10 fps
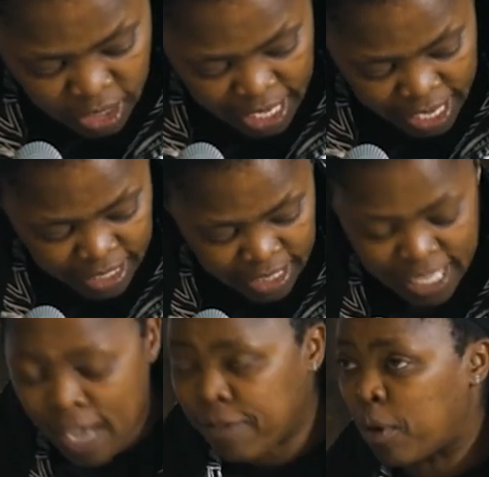here, they
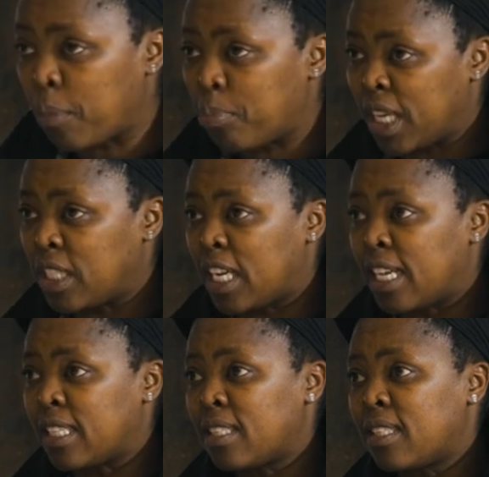are from
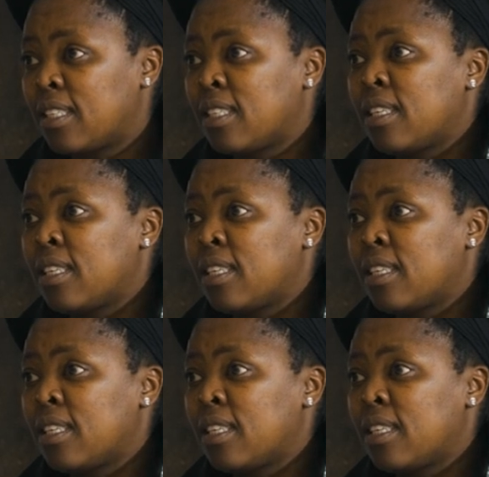pictures